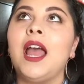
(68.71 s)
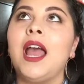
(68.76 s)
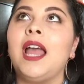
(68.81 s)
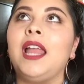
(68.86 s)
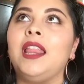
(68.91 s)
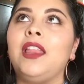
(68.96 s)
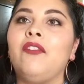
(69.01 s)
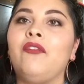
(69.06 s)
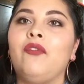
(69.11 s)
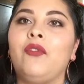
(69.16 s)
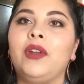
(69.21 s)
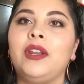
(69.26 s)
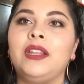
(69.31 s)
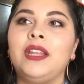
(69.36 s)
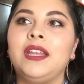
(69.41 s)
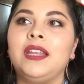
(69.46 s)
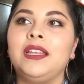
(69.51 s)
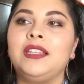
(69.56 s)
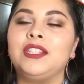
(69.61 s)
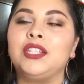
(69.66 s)
I love when
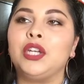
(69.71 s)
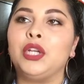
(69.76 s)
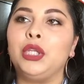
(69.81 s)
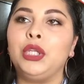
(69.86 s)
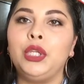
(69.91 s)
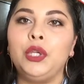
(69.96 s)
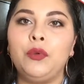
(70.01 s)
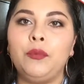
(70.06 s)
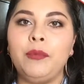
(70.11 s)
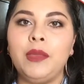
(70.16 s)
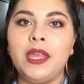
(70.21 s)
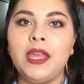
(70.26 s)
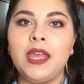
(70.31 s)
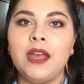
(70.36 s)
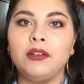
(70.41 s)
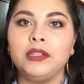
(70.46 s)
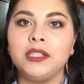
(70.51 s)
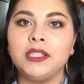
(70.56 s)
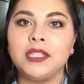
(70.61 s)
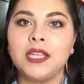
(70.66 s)
it's gloomy
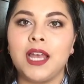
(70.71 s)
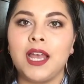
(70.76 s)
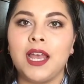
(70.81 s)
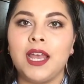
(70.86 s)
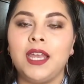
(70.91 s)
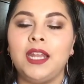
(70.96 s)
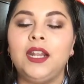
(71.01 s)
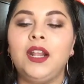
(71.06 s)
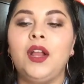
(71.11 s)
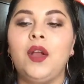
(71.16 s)
outside.